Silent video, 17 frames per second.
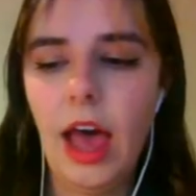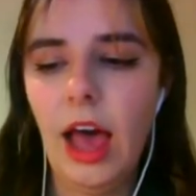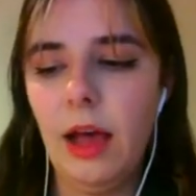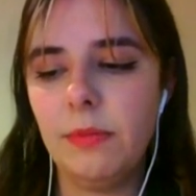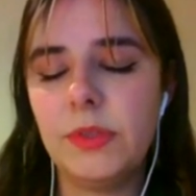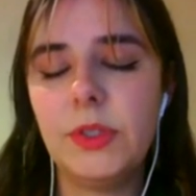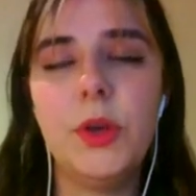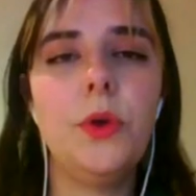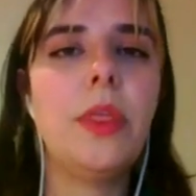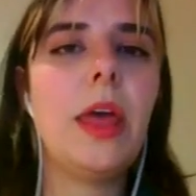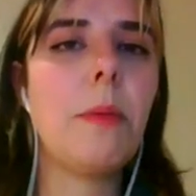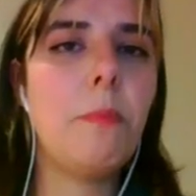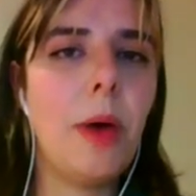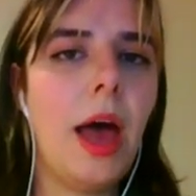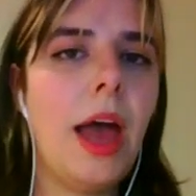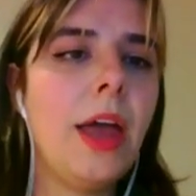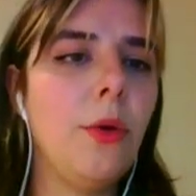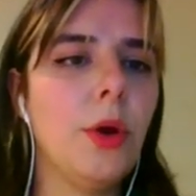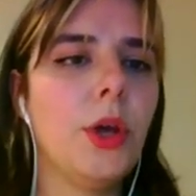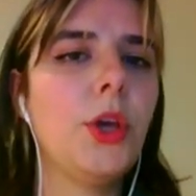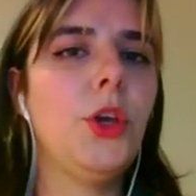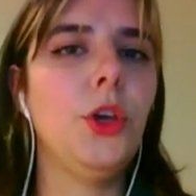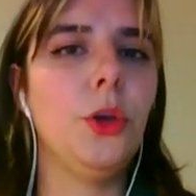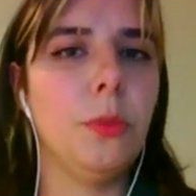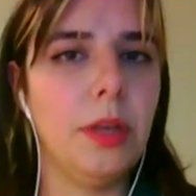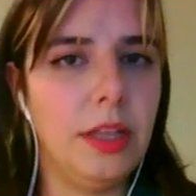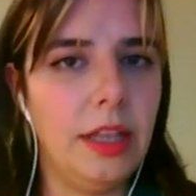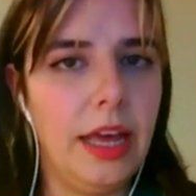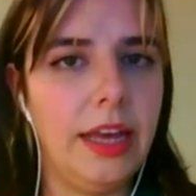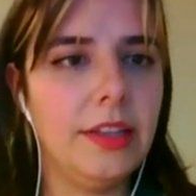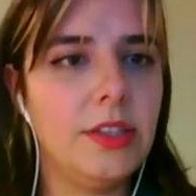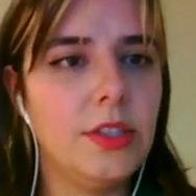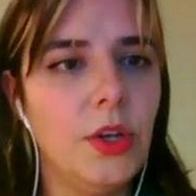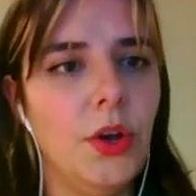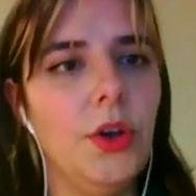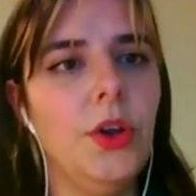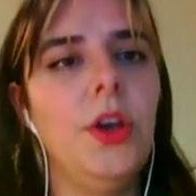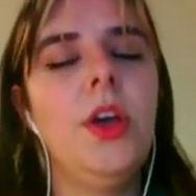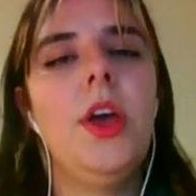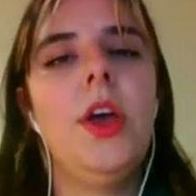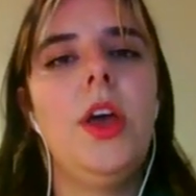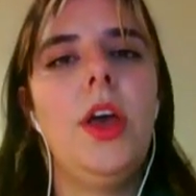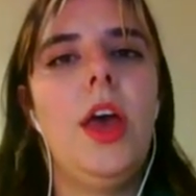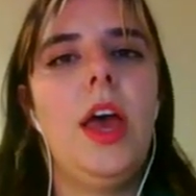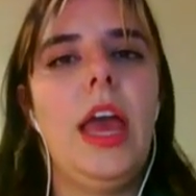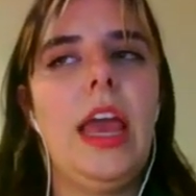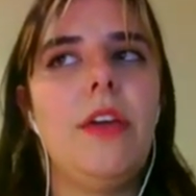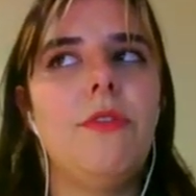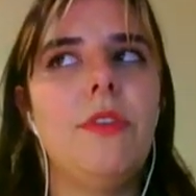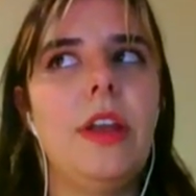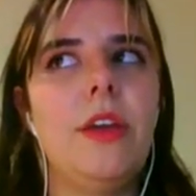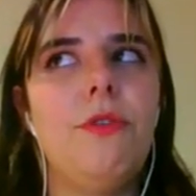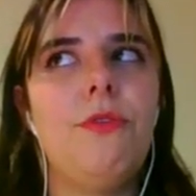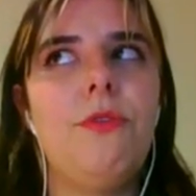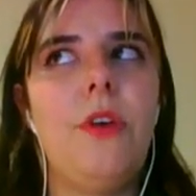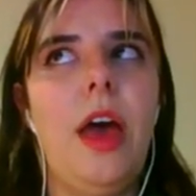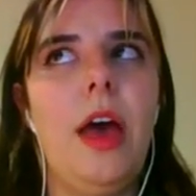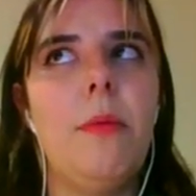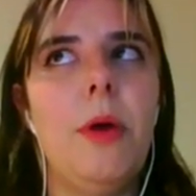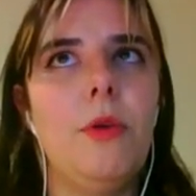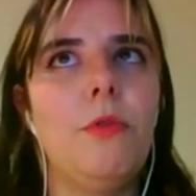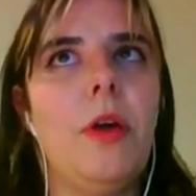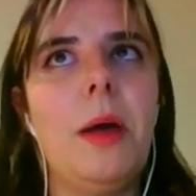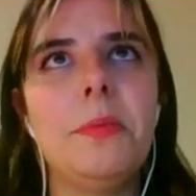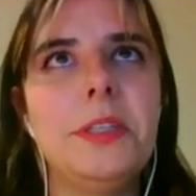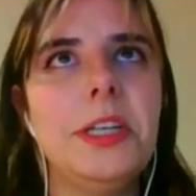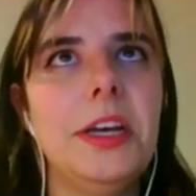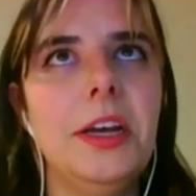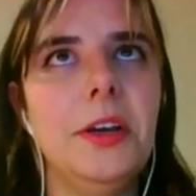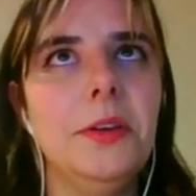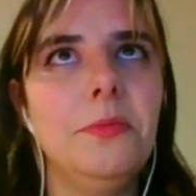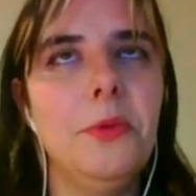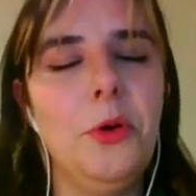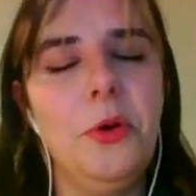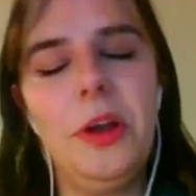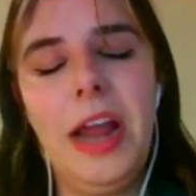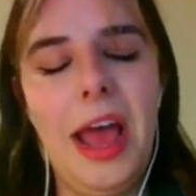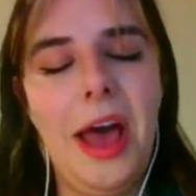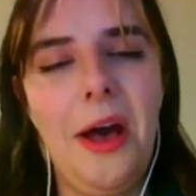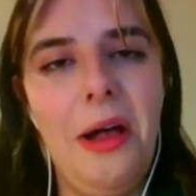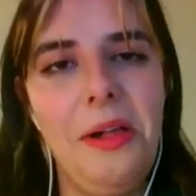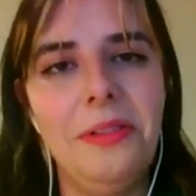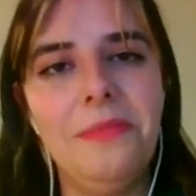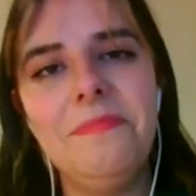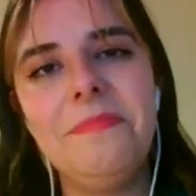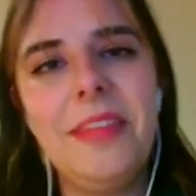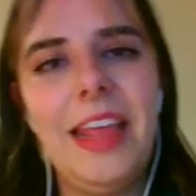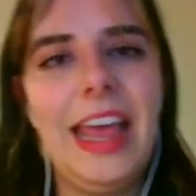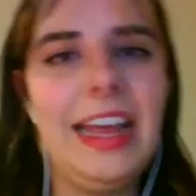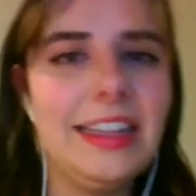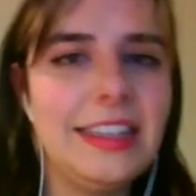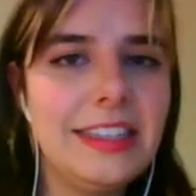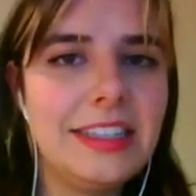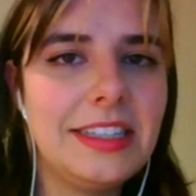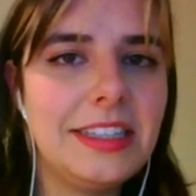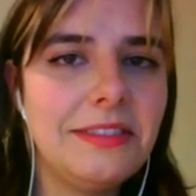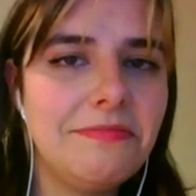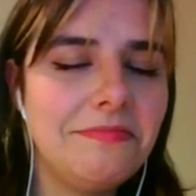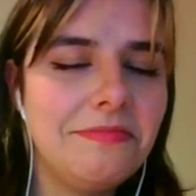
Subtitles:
So they bioaccumulate. So even if a raptor or an owl eats